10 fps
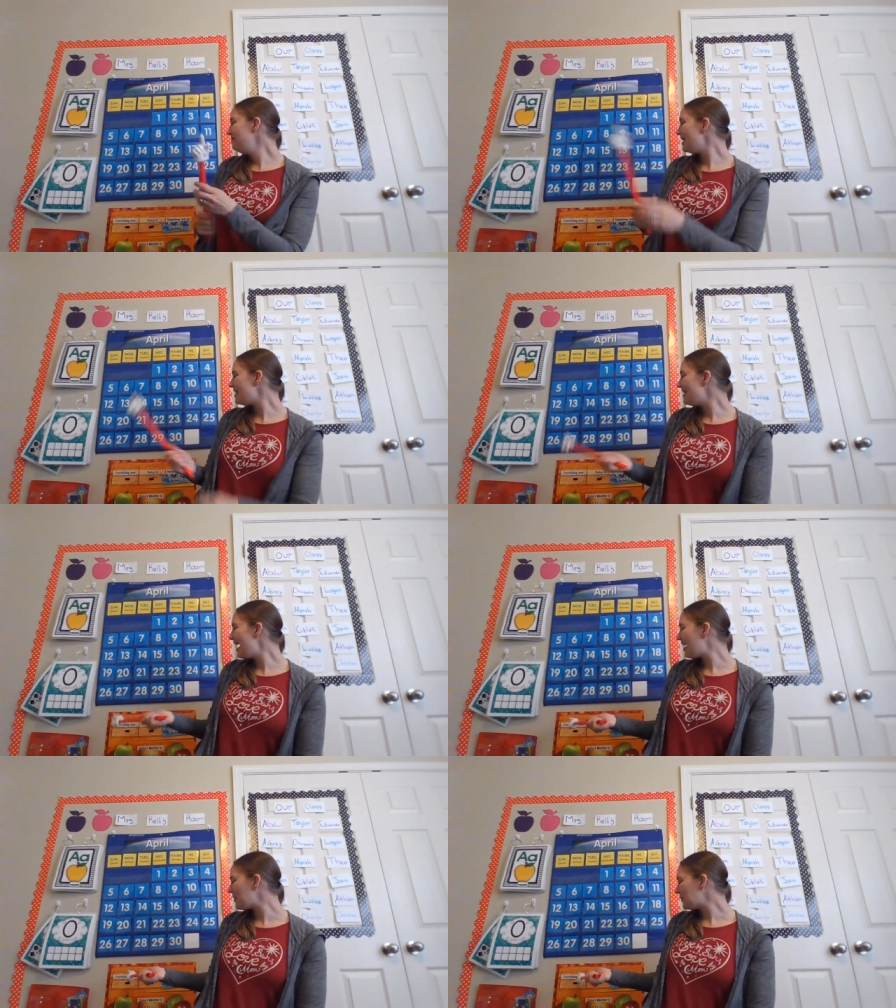And
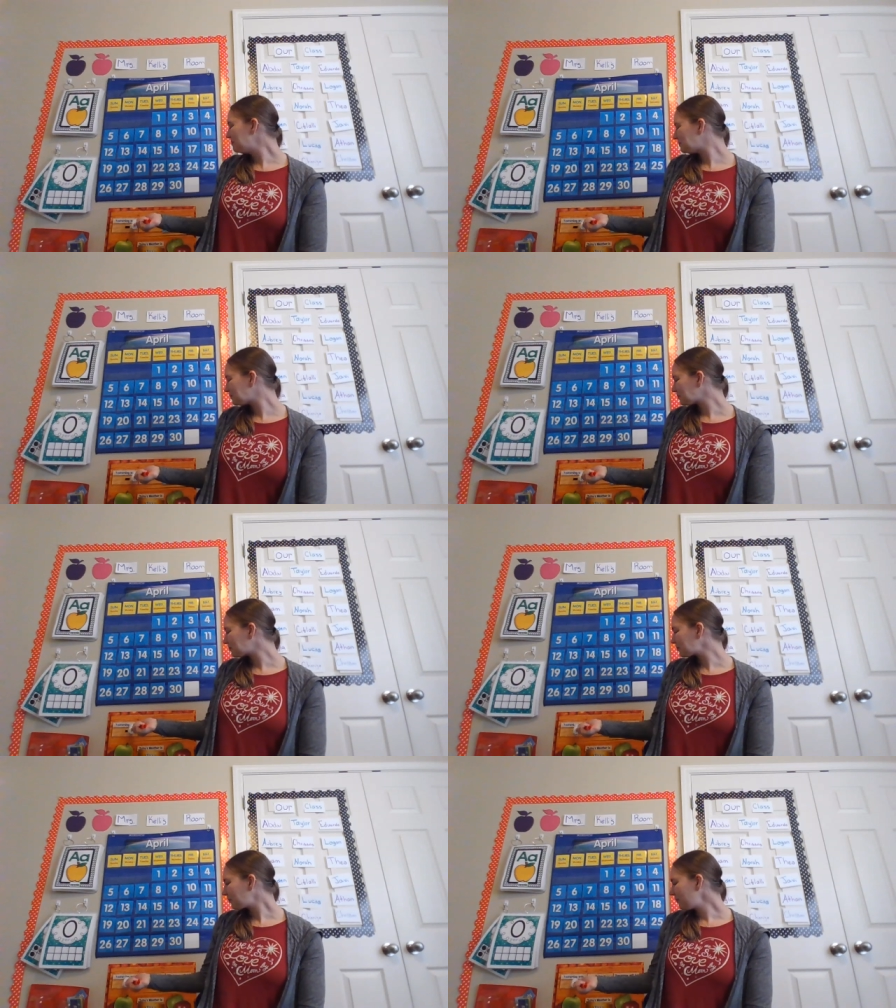now,
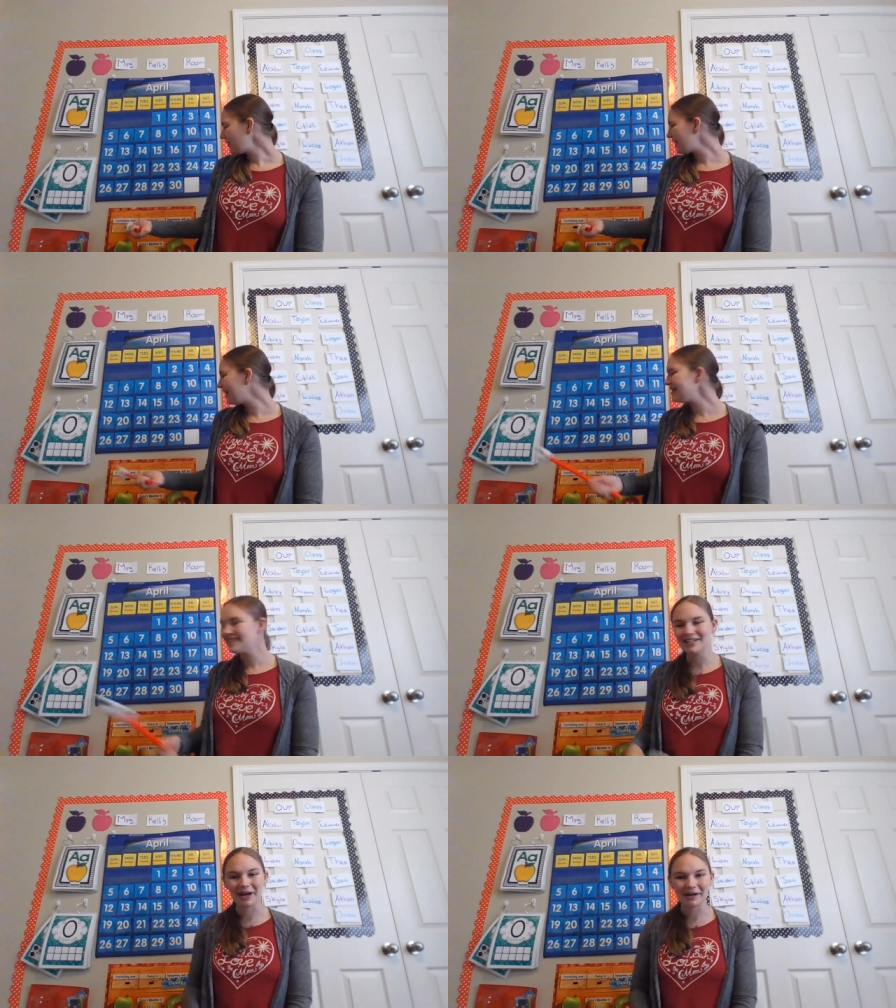let's
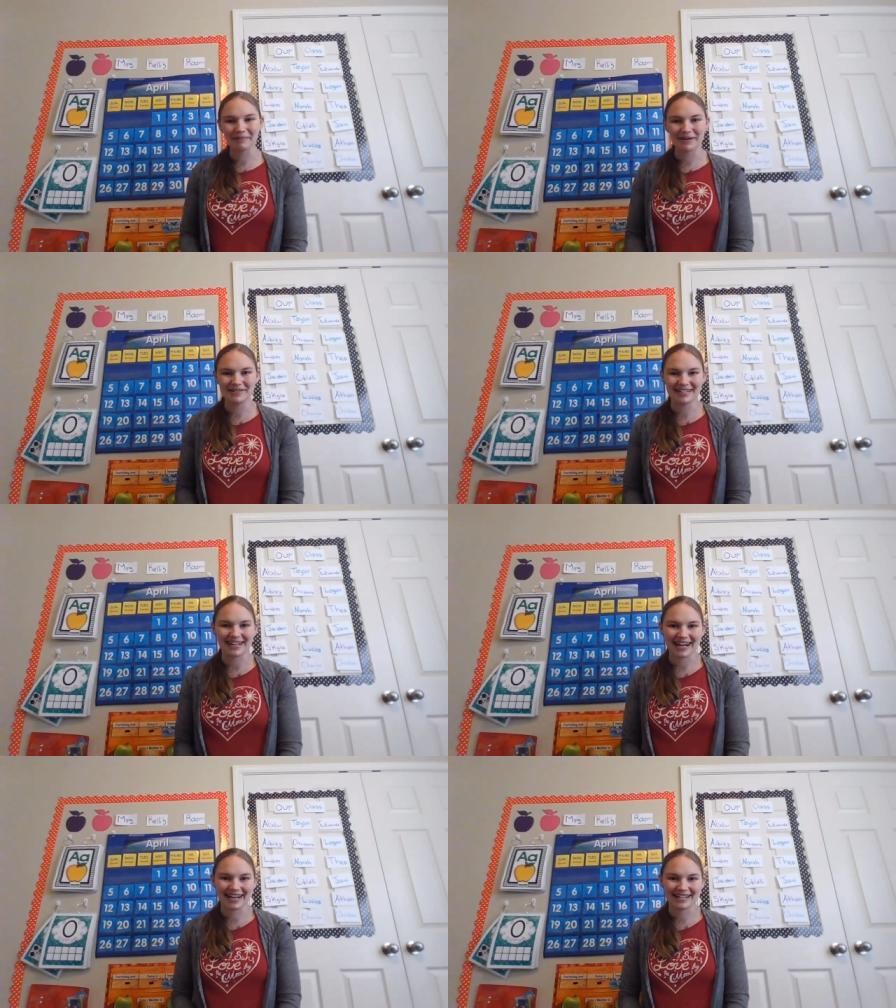talk about
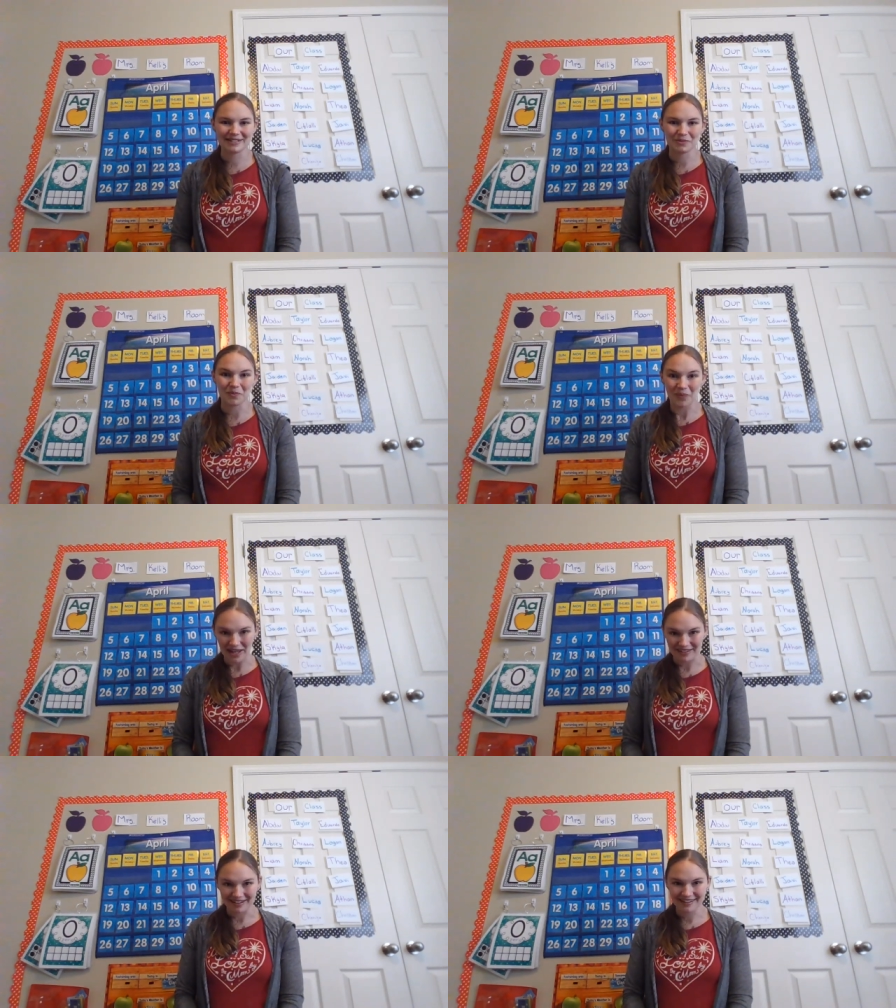today's
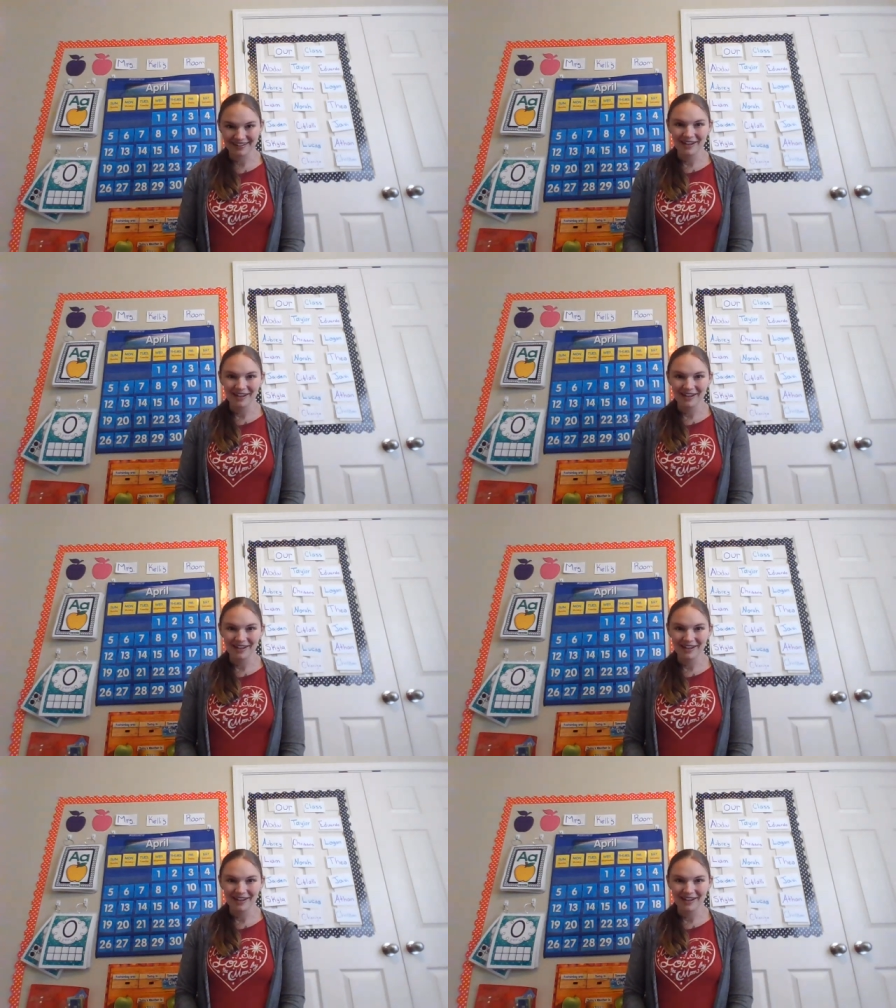weather.